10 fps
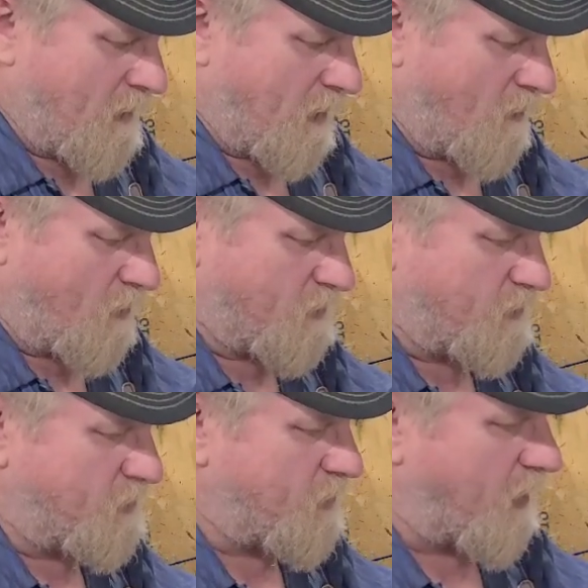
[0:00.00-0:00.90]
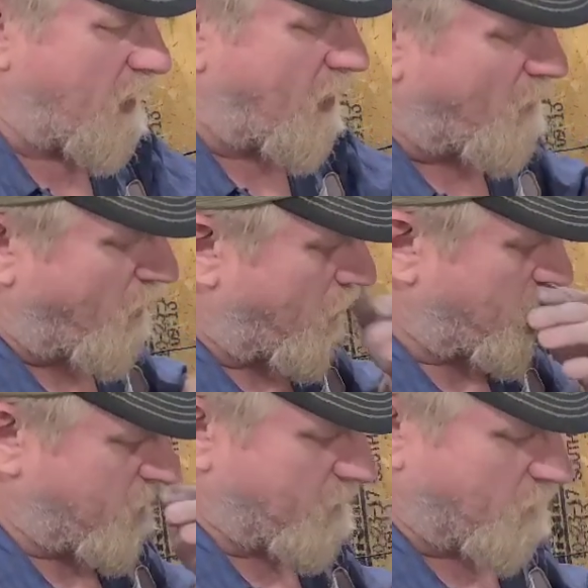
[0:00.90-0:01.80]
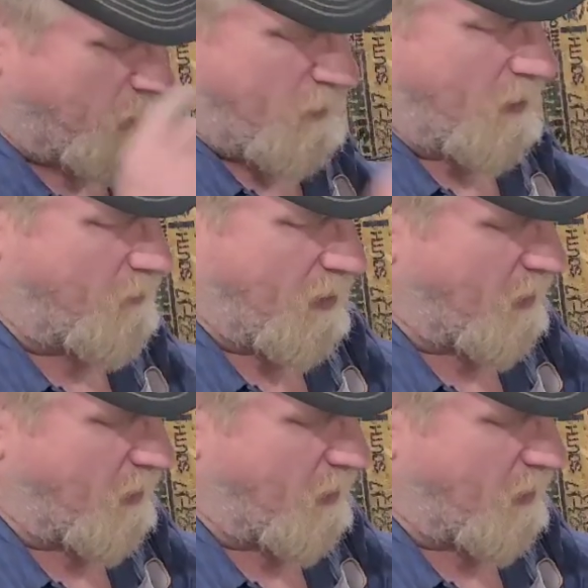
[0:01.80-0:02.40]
I was using a hammer and a chisel, and I'm